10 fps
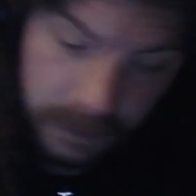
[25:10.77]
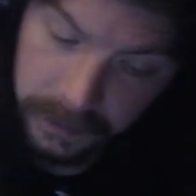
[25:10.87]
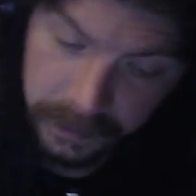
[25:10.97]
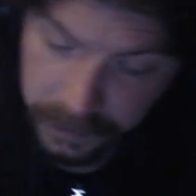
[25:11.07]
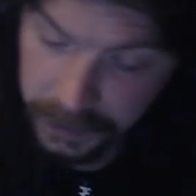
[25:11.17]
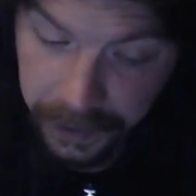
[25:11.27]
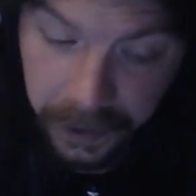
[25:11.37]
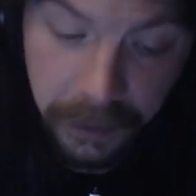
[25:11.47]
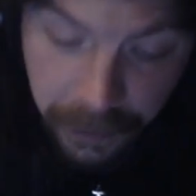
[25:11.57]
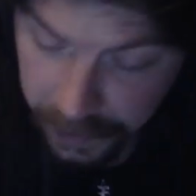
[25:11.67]

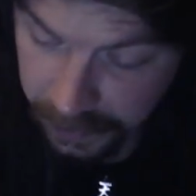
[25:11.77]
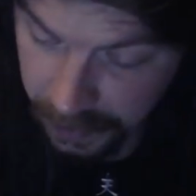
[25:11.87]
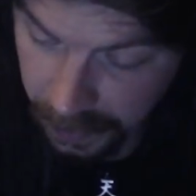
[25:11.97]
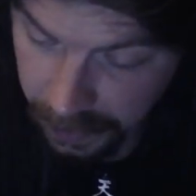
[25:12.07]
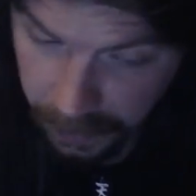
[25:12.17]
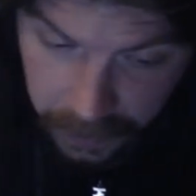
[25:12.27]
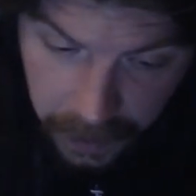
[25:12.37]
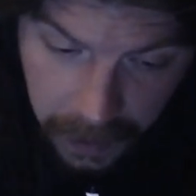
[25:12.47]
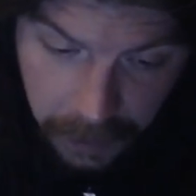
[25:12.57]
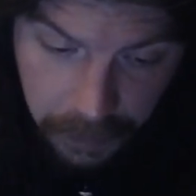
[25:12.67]
Nothing fun today.
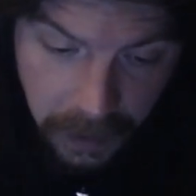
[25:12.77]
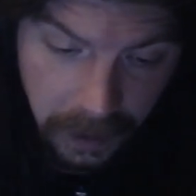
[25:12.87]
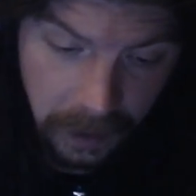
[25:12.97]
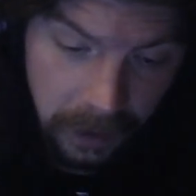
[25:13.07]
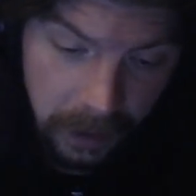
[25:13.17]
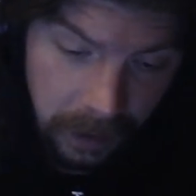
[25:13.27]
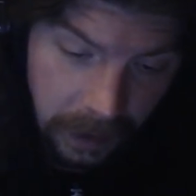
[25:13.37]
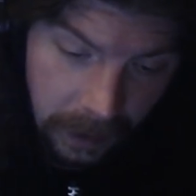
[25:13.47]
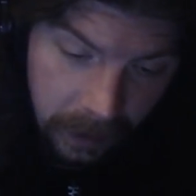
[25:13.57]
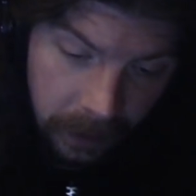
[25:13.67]
They had me
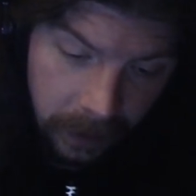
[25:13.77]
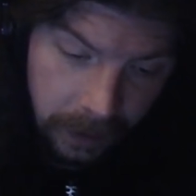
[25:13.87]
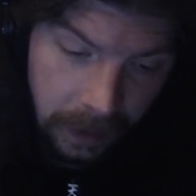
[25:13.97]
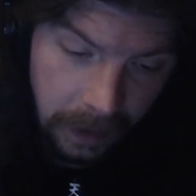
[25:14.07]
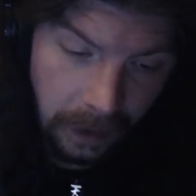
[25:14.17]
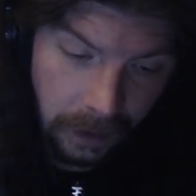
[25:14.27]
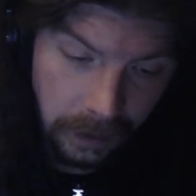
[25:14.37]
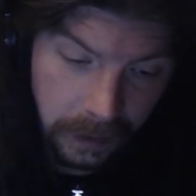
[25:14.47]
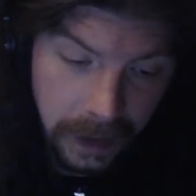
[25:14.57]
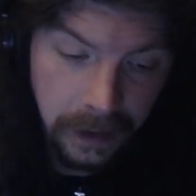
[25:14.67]
on a
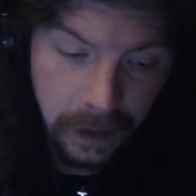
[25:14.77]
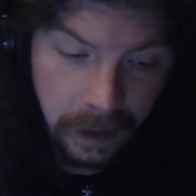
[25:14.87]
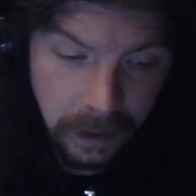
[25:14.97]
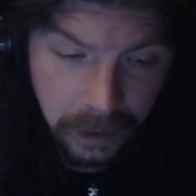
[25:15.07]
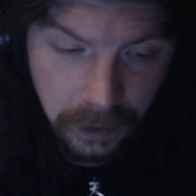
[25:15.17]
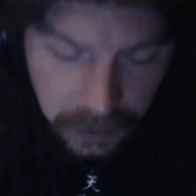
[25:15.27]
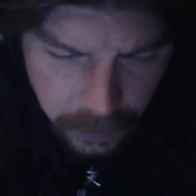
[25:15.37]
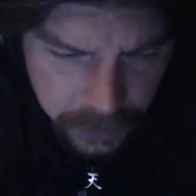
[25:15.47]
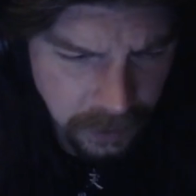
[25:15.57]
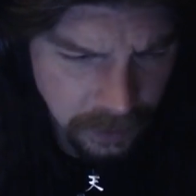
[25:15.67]
late night
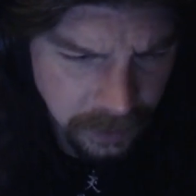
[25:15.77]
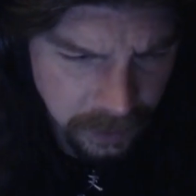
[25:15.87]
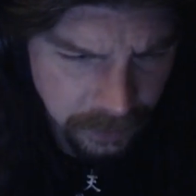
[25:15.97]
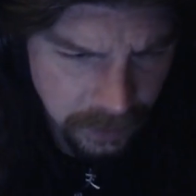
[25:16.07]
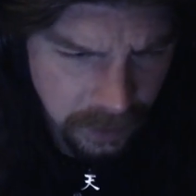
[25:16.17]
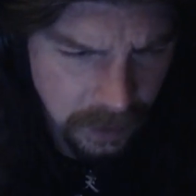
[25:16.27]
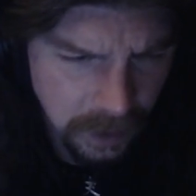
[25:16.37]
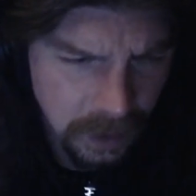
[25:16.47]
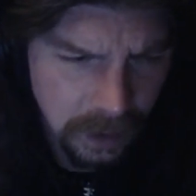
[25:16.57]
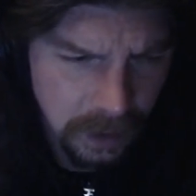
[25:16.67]
closing shift
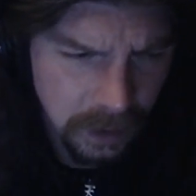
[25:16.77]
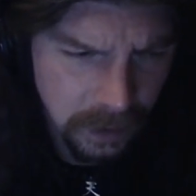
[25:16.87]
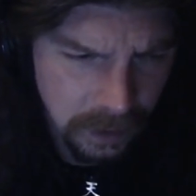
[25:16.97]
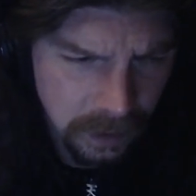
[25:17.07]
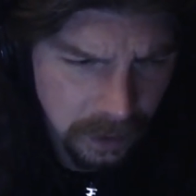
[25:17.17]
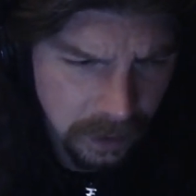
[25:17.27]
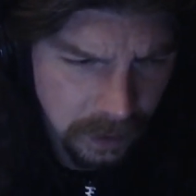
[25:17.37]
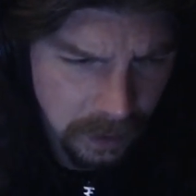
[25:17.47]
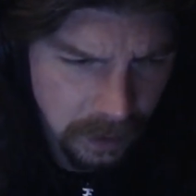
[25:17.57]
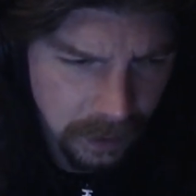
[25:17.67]

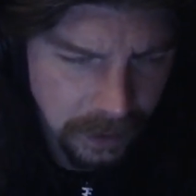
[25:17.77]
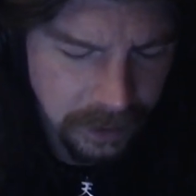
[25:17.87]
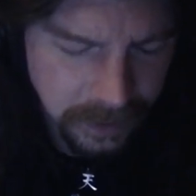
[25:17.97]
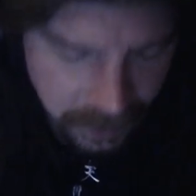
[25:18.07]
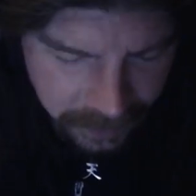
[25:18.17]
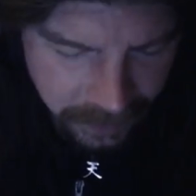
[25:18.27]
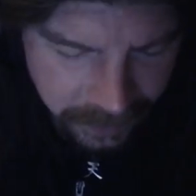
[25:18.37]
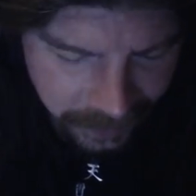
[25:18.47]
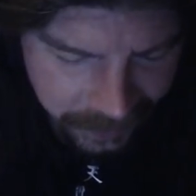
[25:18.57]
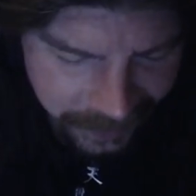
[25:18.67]
on a Sunday
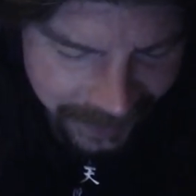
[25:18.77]
night,